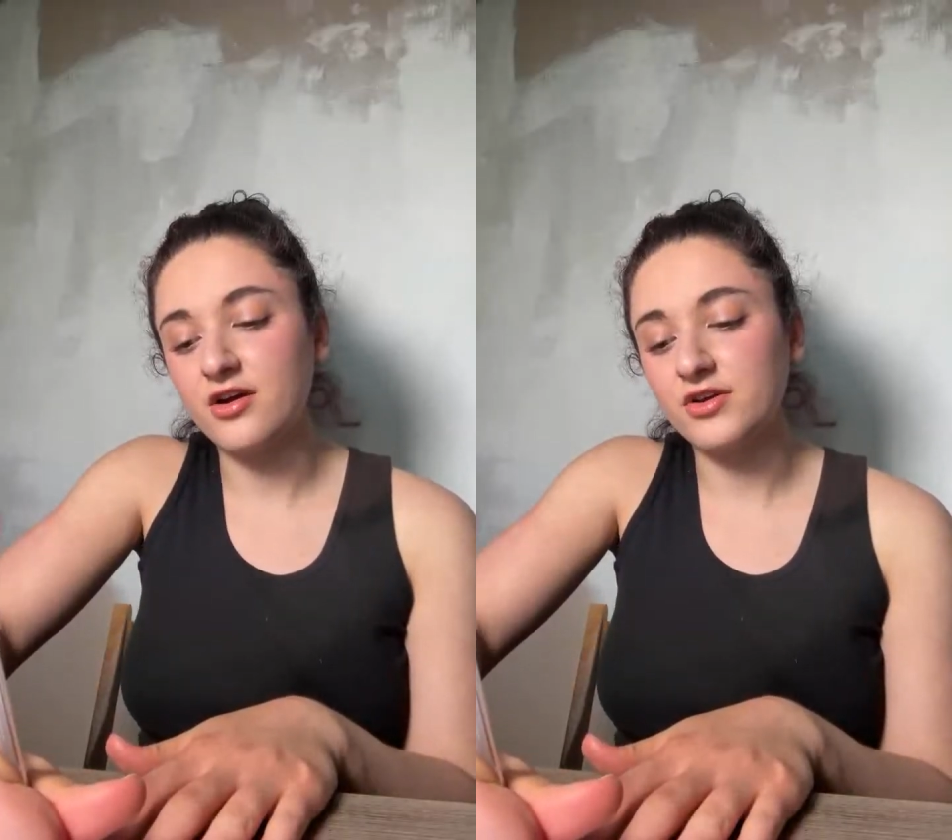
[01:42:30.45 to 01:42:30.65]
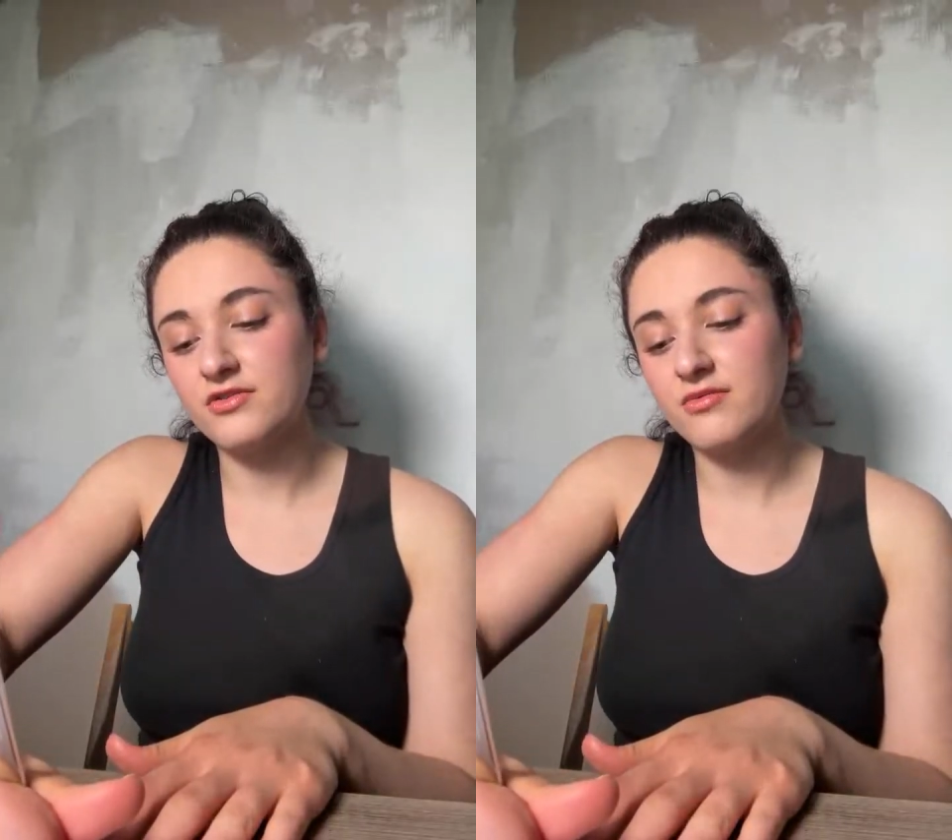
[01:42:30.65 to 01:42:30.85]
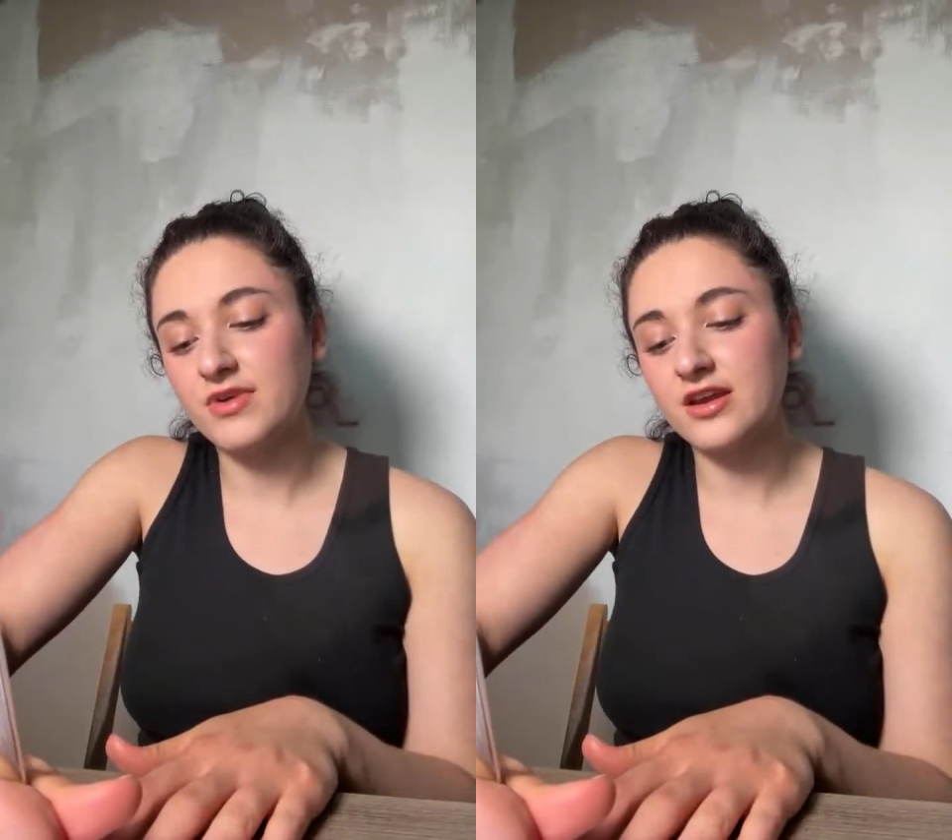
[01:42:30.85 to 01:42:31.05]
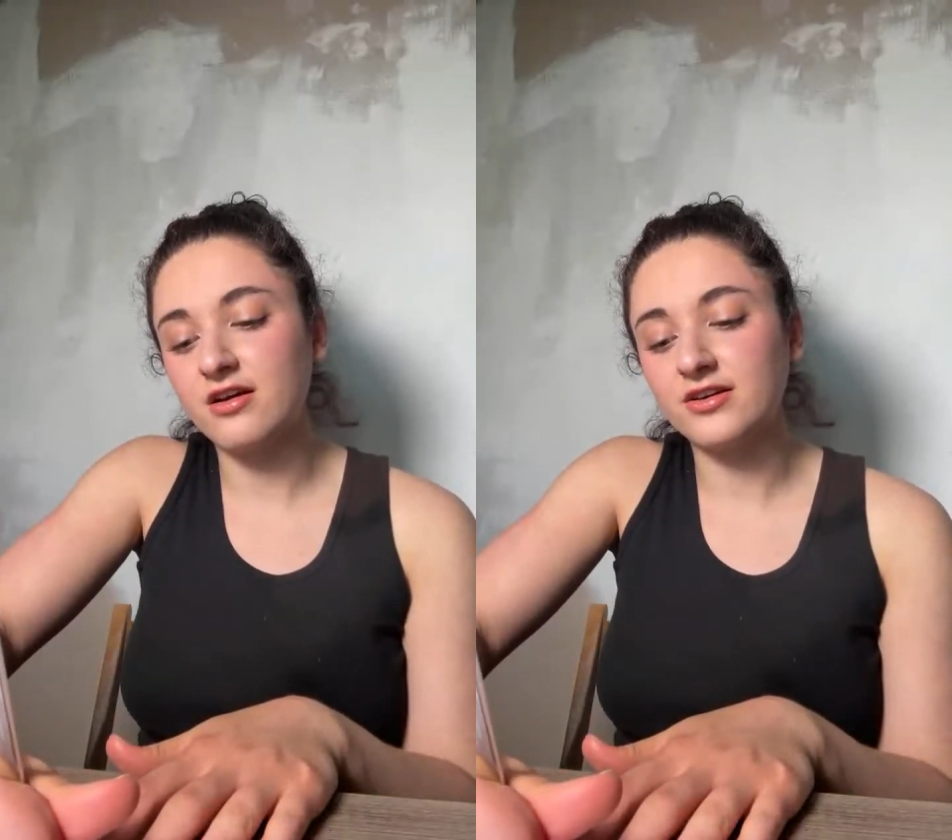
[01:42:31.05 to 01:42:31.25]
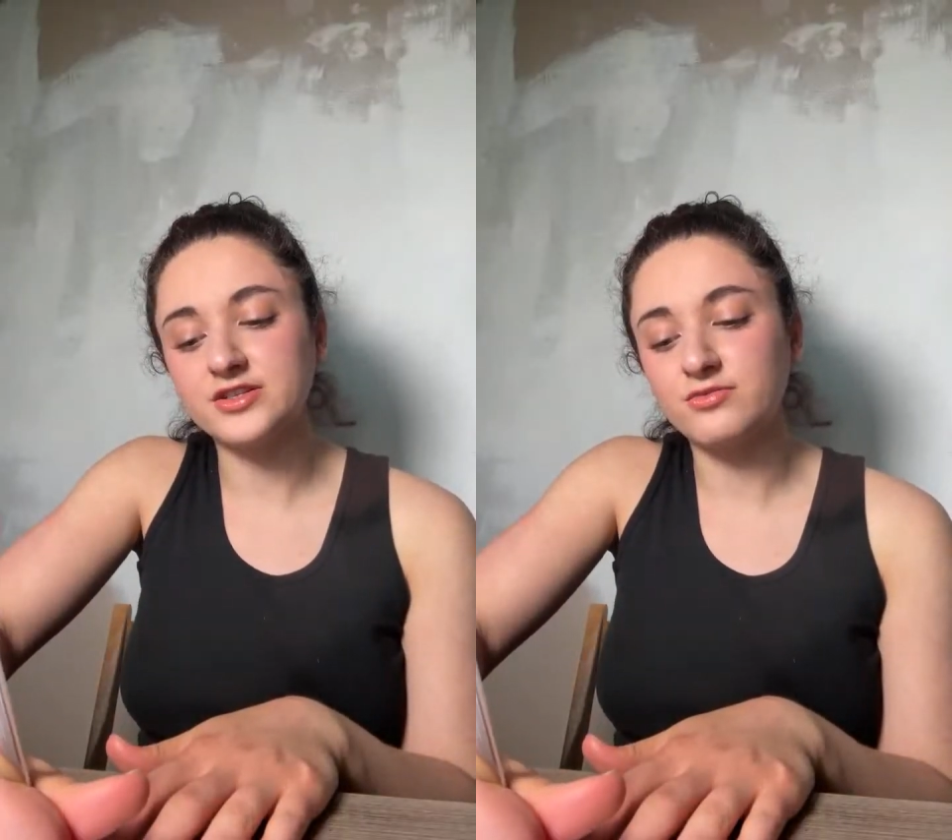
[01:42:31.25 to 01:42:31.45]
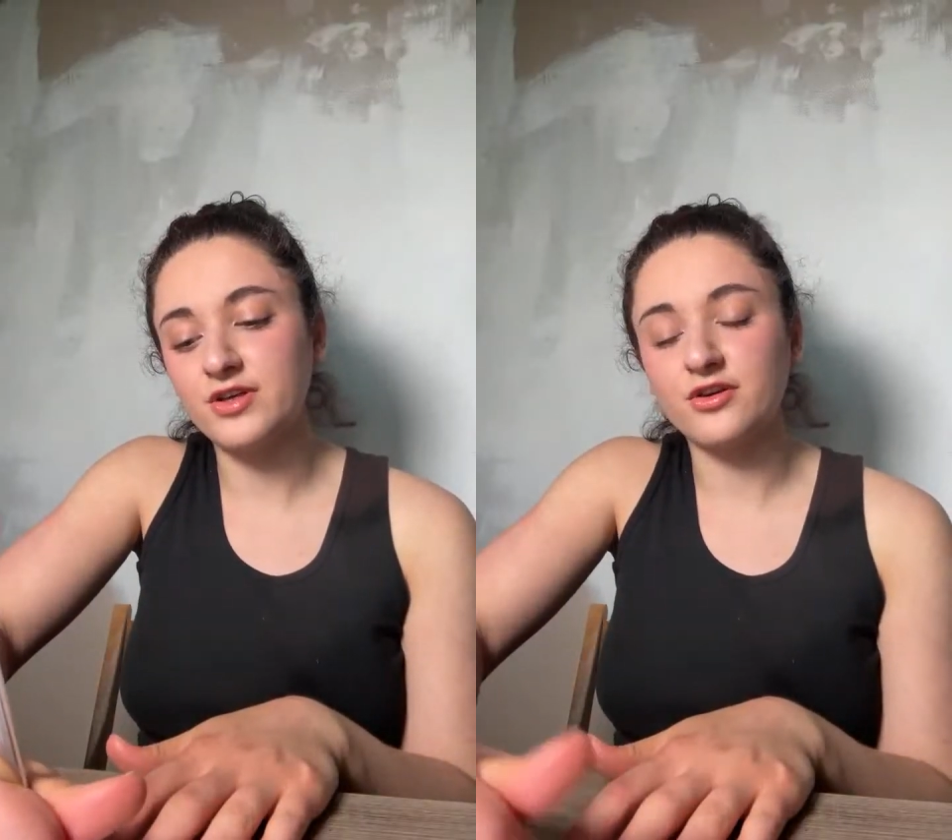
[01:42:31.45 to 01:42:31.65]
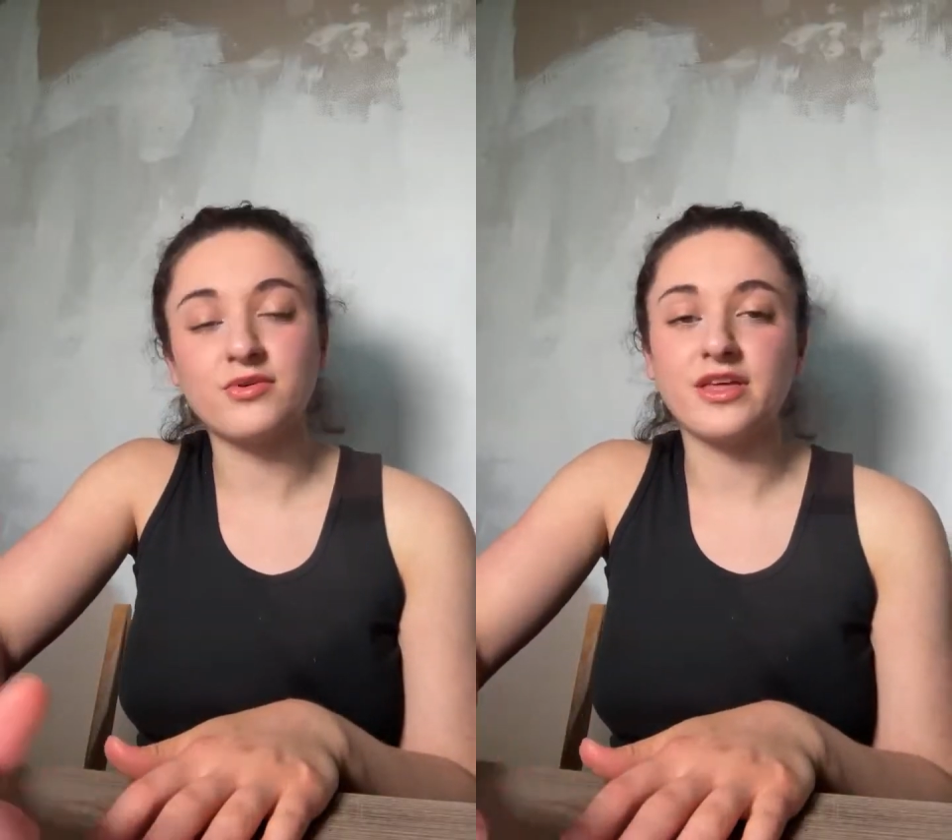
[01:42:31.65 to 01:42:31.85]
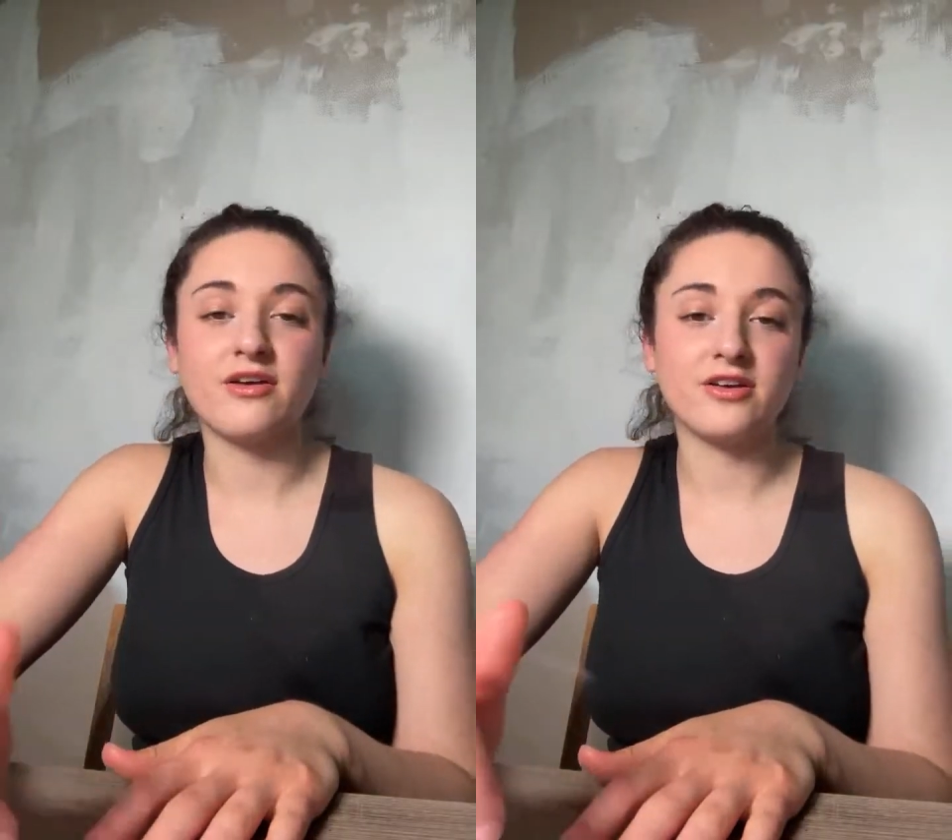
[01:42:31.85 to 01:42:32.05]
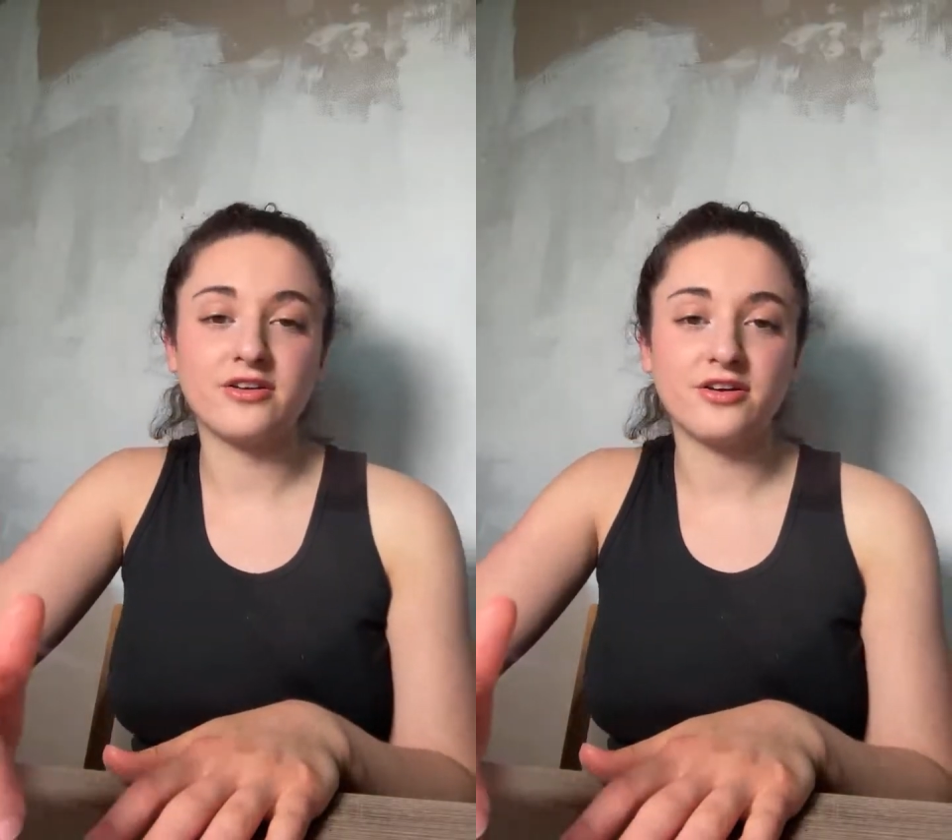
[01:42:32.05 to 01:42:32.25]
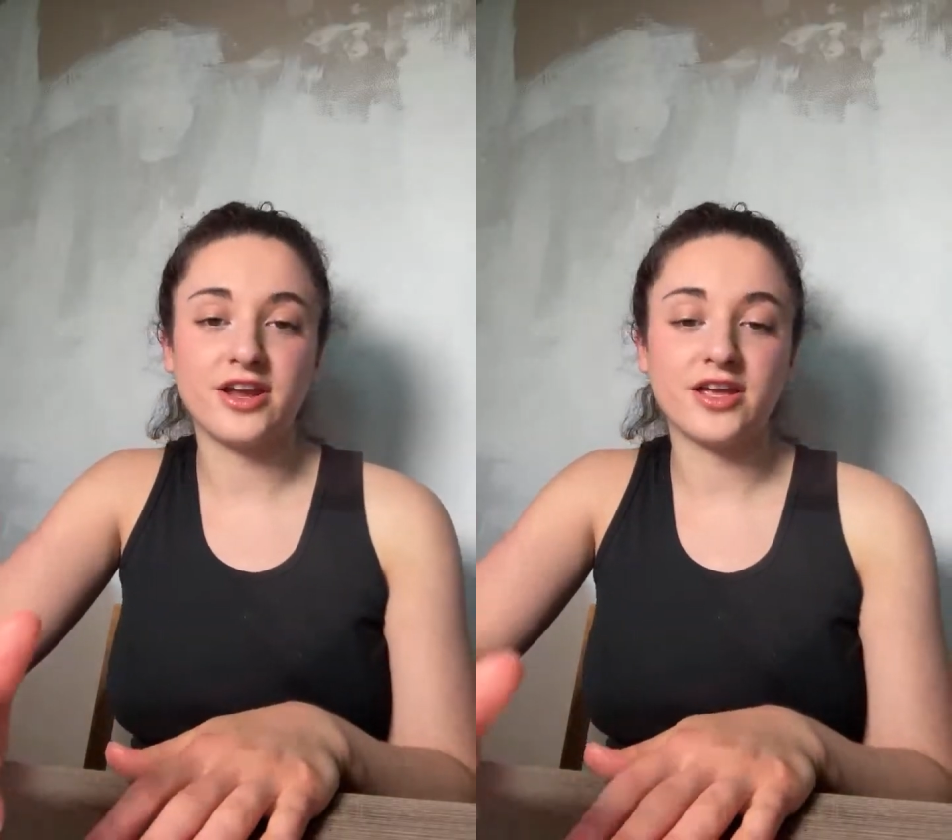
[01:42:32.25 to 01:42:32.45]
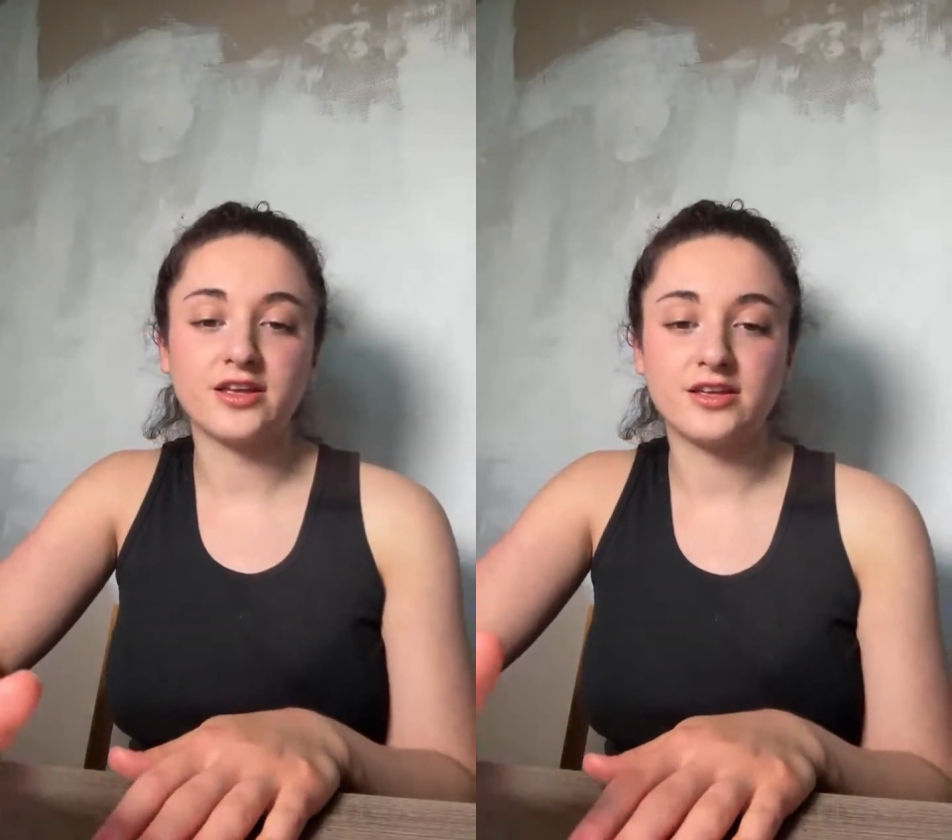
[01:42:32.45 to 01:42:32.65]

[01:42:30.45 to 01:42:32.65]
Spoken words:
you can be an artist with or without a degree.